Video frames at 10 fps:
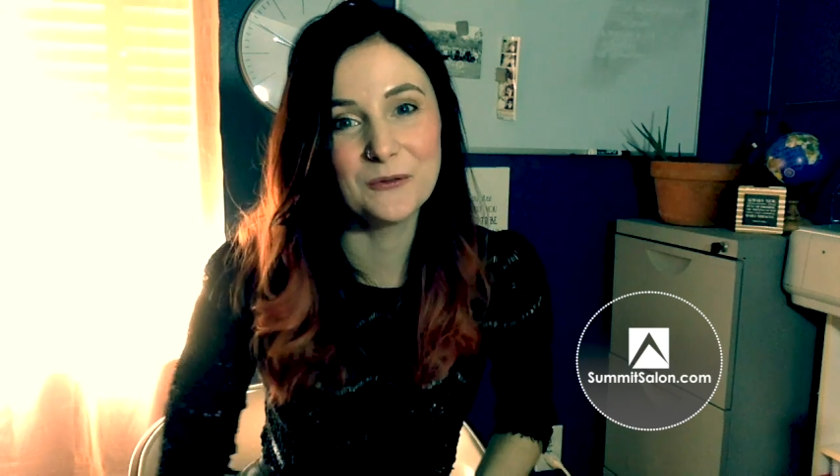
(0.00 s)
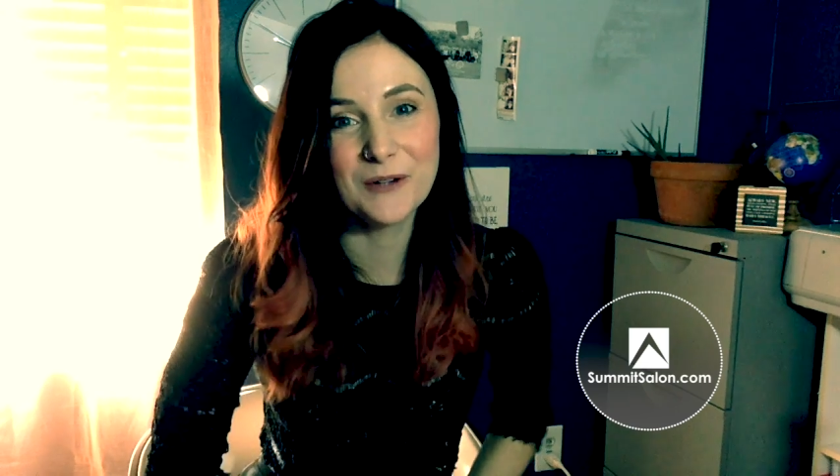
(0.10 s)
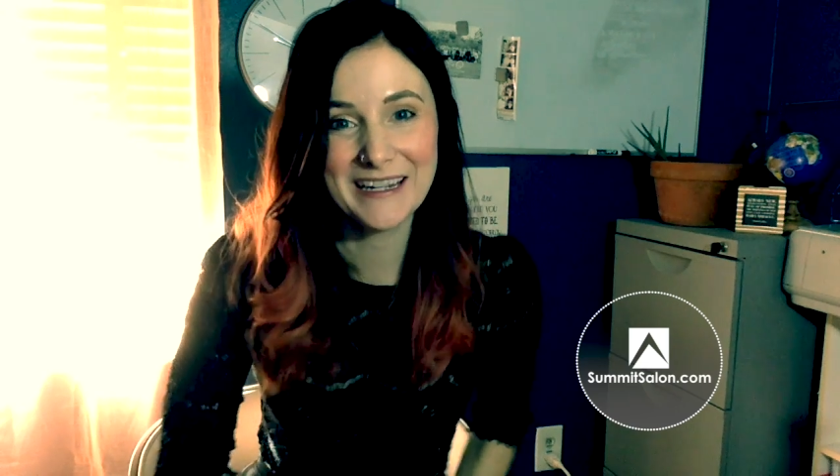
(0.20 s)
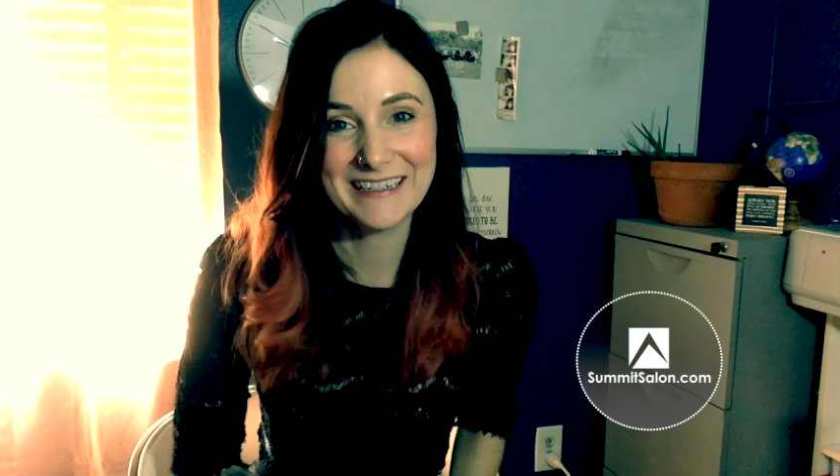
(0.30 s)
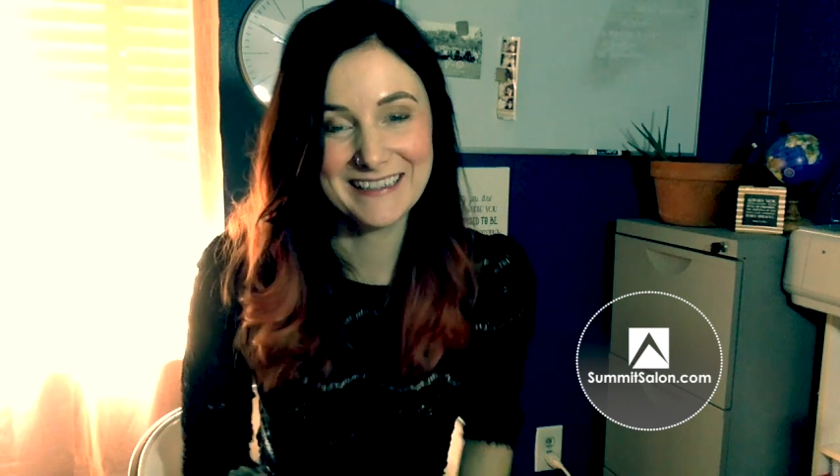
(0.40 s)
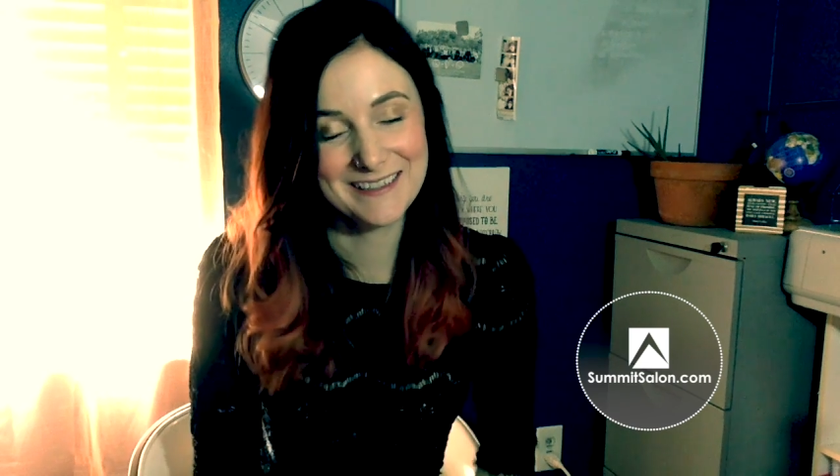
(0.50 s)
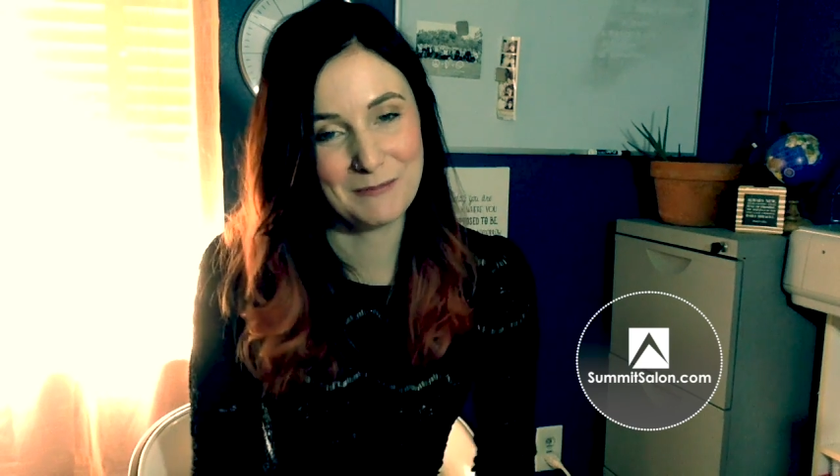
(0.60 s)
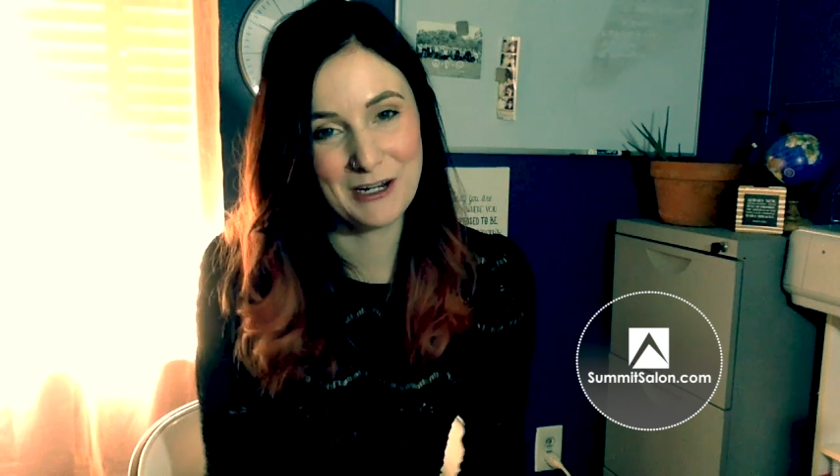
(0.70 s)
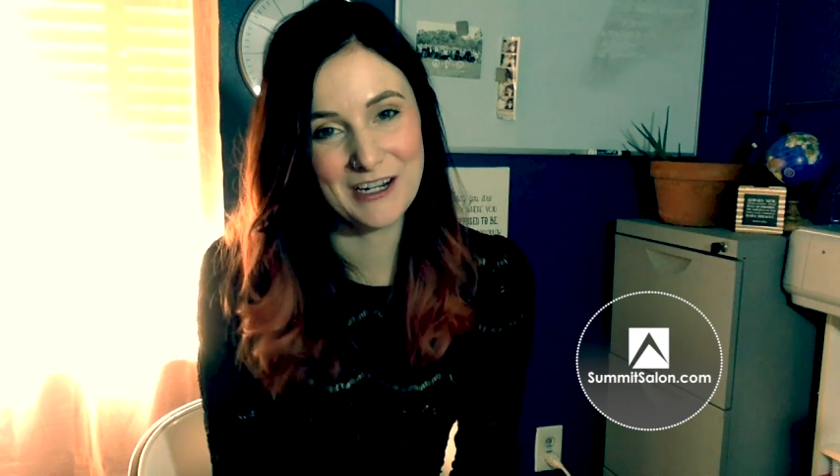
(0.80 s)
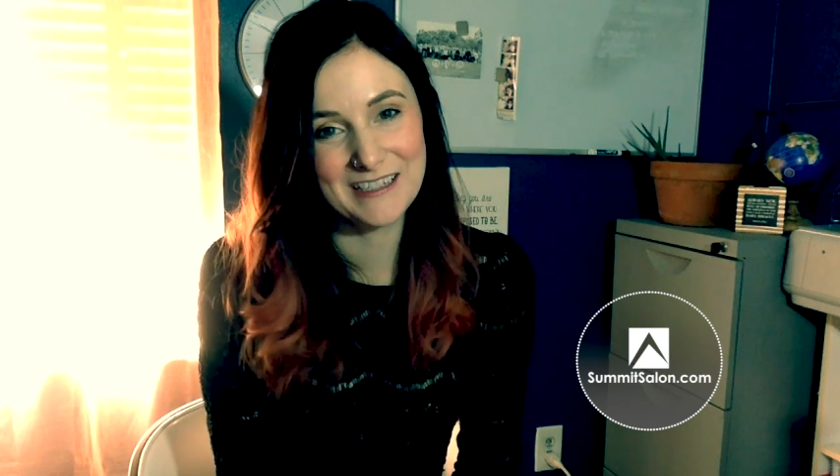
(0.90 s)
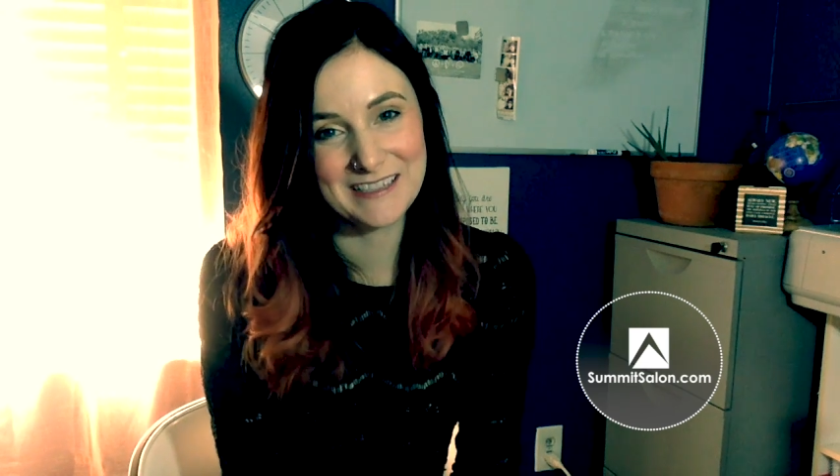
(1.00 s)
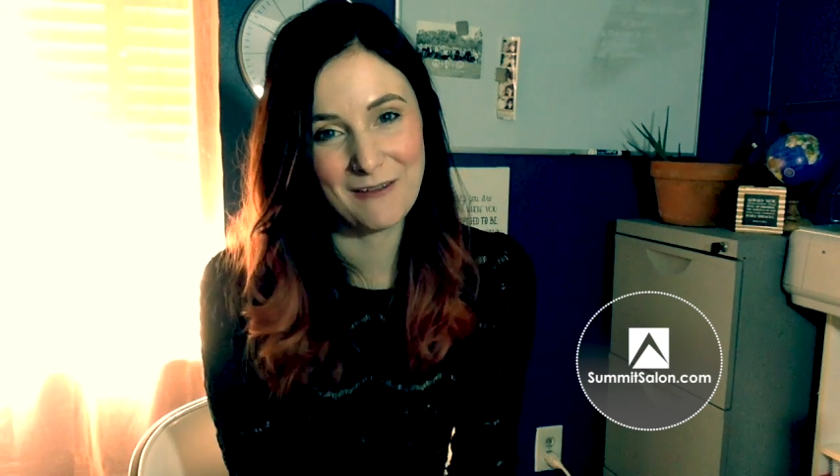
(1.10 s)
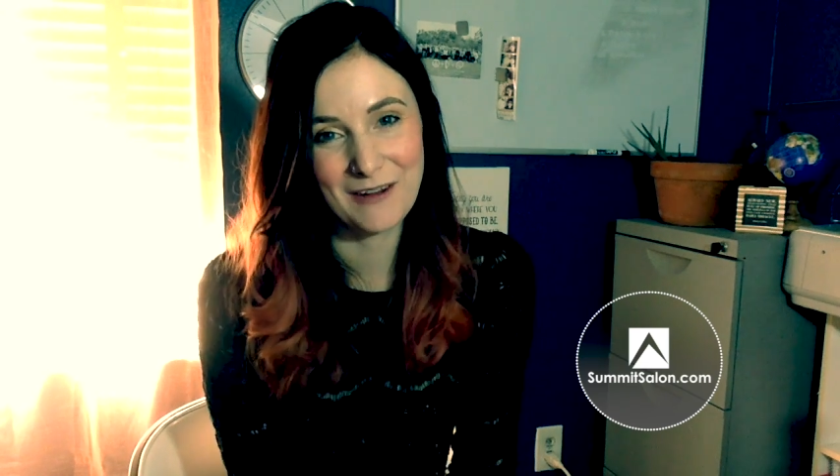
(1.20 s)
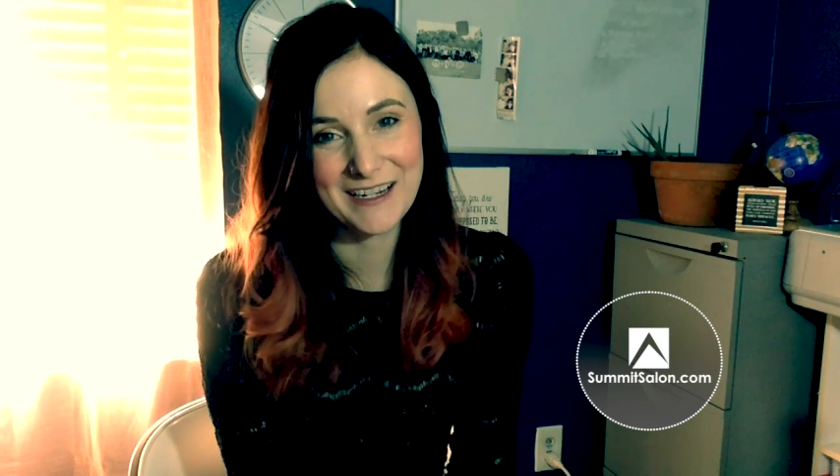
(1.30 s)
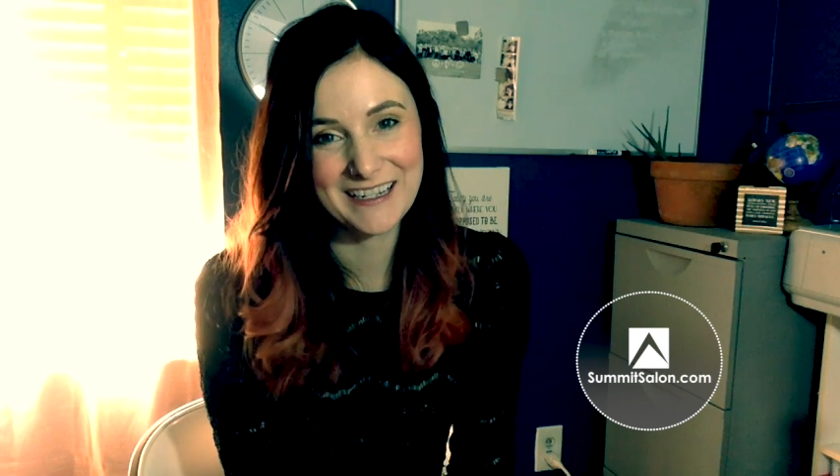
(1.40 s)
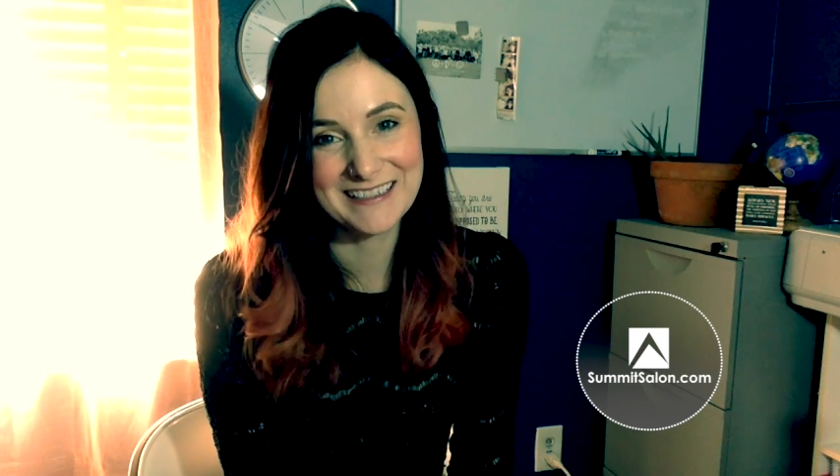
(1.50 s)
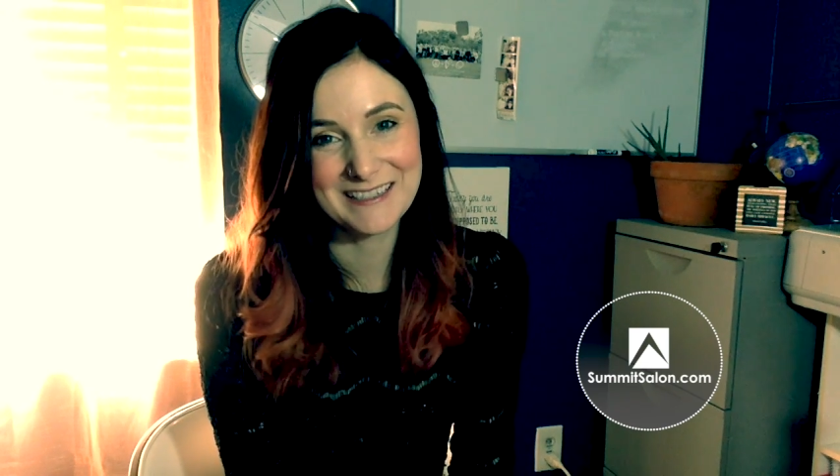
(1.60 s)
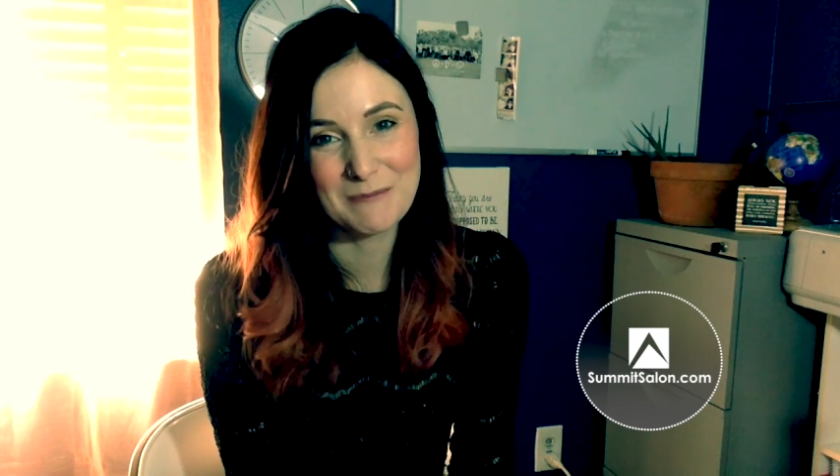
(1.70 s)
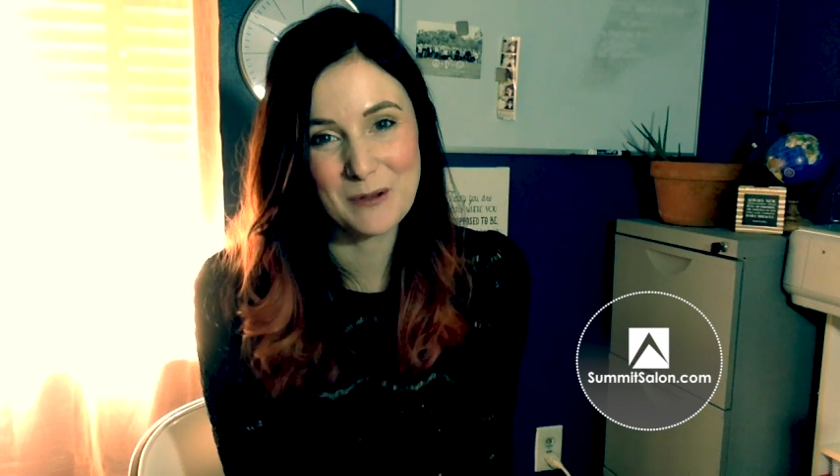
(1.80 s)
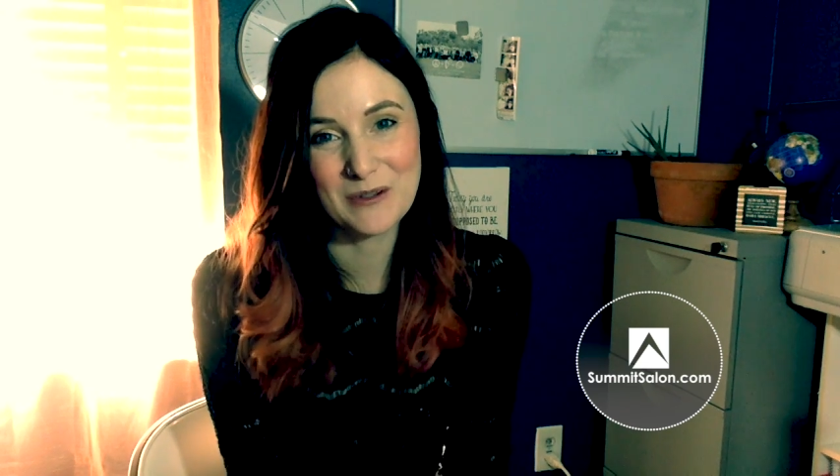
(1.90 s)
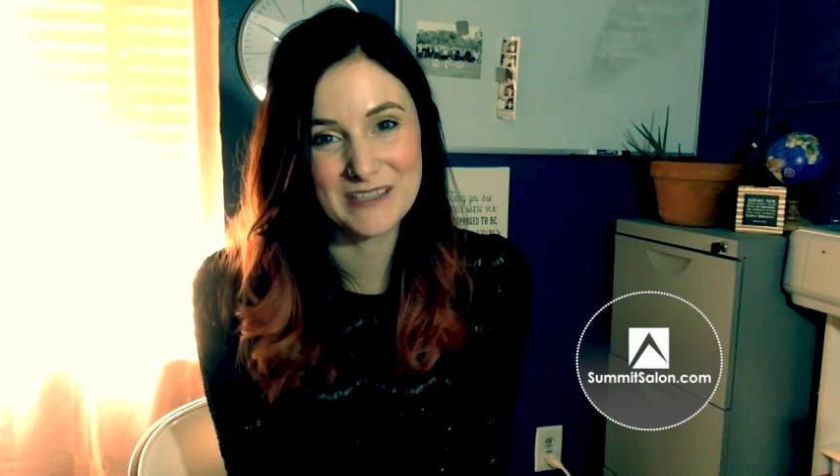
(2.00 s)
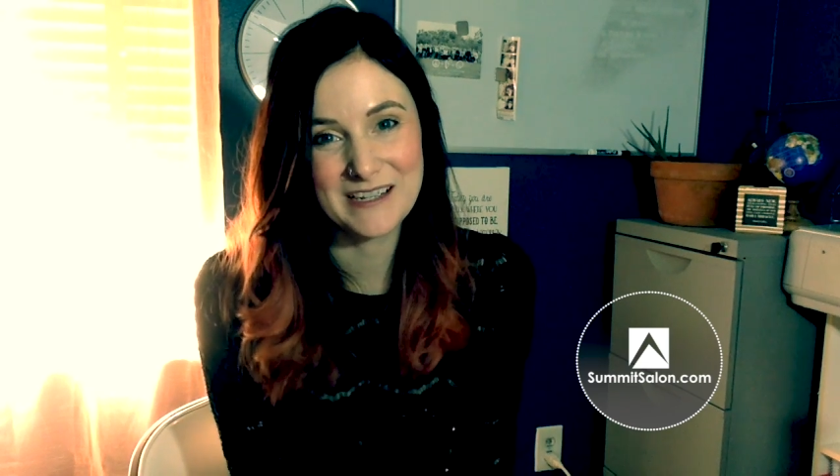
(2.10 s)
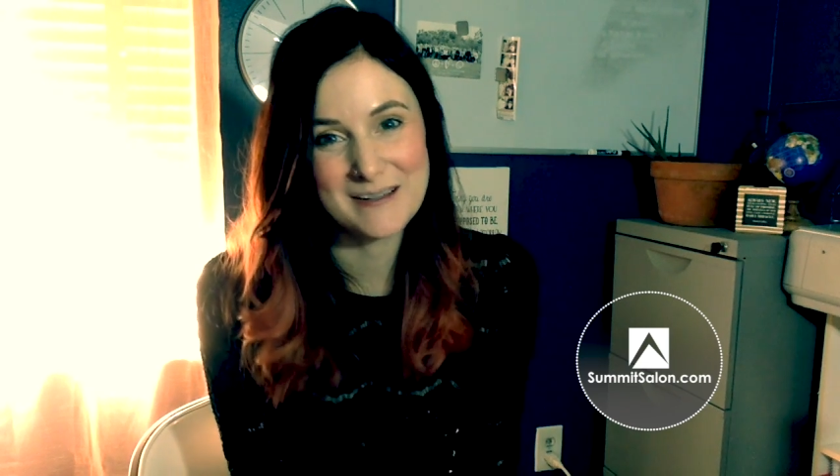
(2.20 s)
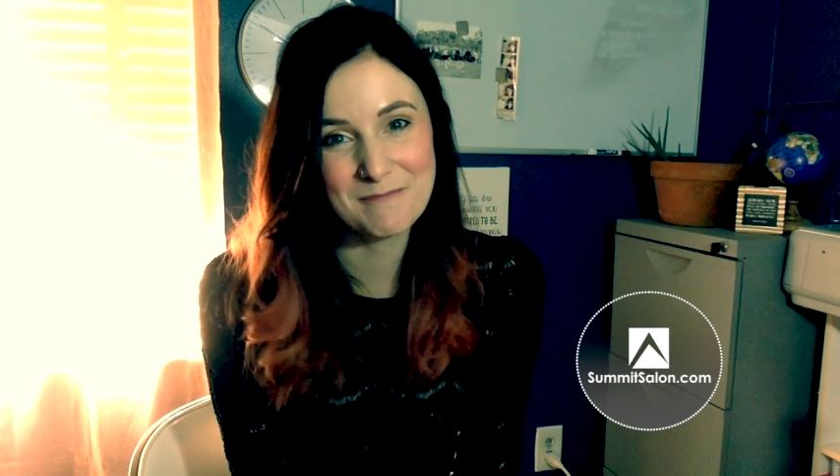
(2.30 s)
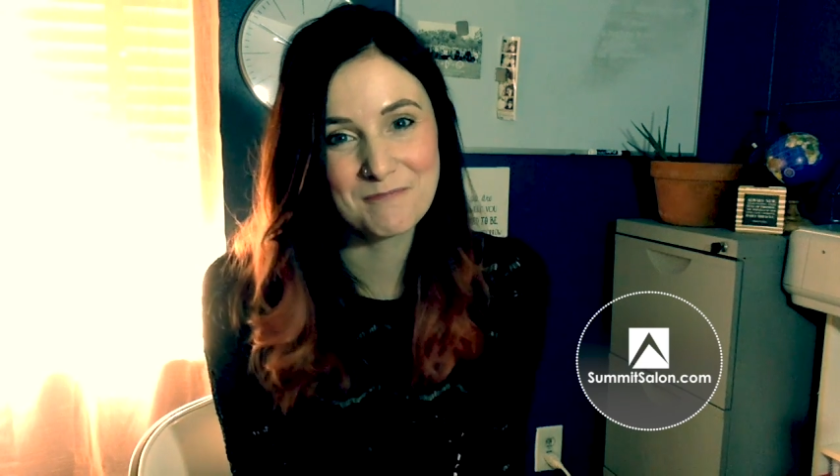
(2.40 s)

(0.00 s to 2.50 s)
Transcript: great experience at Redken Symposium.